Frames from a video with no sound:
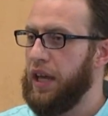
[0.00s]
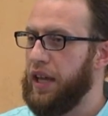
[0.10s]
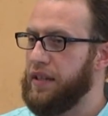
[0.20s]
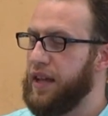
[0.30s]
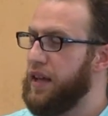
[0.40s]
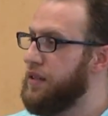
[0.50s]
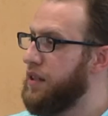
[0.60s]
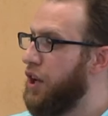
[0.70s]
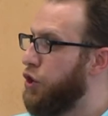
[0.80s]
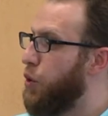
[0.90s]
He
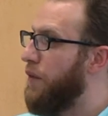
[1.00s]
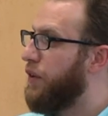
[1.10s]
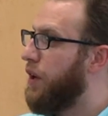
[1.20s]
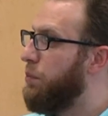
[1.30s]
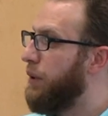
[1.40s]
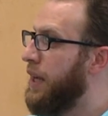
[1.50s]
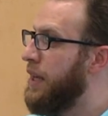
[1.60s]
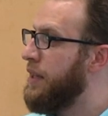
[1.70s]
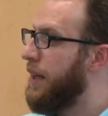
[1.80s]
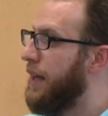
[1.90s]
says, you have
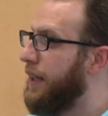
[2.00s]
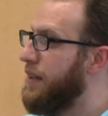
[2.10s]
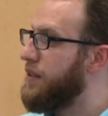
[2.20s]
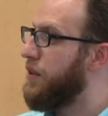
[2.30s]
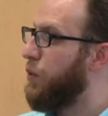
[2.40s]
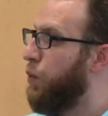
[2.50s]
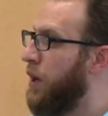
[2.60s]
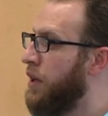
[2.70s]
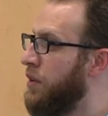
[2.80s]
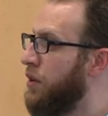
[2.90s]
complained against the
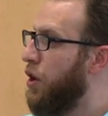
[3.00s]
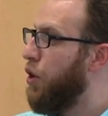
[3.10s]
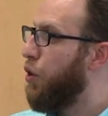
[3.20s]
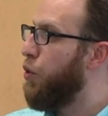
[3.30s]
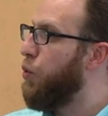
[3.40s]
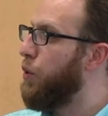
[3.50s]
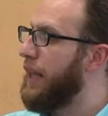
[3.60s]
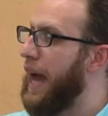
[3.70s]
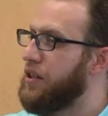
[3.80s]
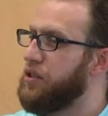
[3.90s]
one who will
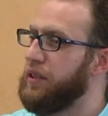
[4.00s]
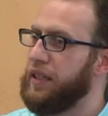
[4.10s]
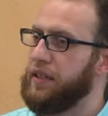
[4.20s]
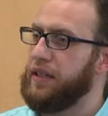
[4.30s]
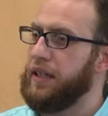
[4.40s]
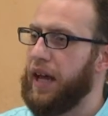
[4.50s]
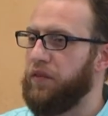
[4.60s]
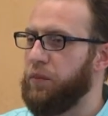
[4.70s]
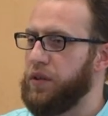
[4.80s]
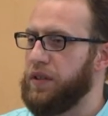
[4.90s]
actually indeed
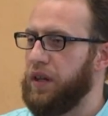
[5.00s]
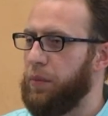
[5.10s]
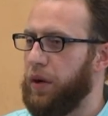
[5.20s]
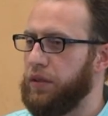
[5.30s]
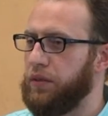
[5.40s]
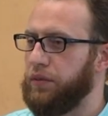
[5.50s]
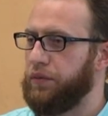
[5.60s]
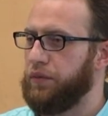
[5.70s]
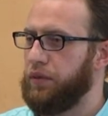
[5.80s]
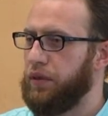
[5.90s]
have mercy upon you.
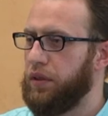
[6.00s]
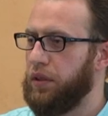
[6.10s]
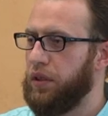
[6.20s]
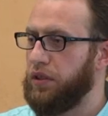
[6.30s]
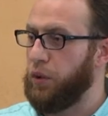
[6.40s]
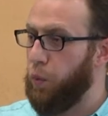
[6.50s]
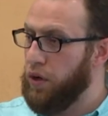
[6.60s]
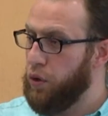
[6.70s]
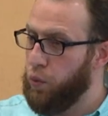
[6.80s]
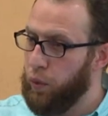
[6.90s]
The
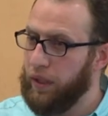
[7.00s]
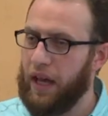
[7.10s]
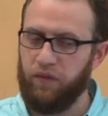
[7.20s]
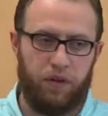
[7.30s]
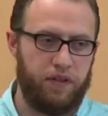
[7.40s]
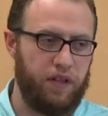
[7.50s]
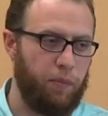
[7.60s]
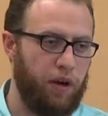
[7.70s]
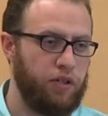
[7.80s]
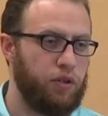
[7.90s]
one who will have mercy
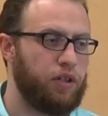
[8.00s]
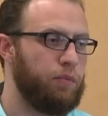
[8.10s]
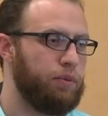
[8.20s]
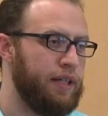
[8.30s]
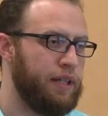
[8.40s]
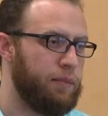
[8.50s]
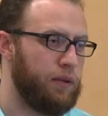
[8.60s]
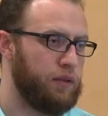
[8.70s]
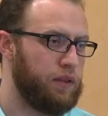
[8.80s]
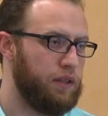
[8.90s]
upon you, you're complaining
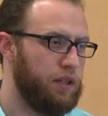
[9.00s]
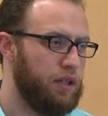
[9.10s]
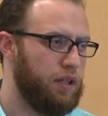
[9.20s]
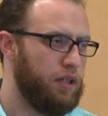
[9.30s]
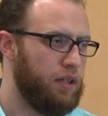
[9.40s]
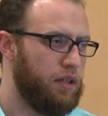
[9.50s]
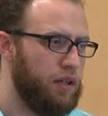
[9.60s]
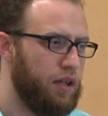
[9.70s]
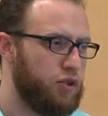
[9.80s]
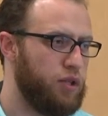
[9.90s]
about.
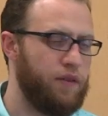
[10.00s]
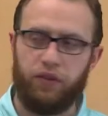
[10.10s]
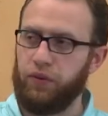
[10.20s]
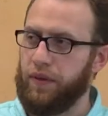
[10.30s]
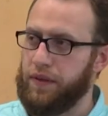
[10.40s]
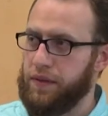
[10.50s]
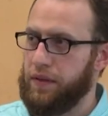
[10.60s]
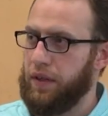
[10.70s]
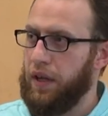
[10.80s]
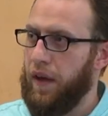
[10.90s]
So never do this.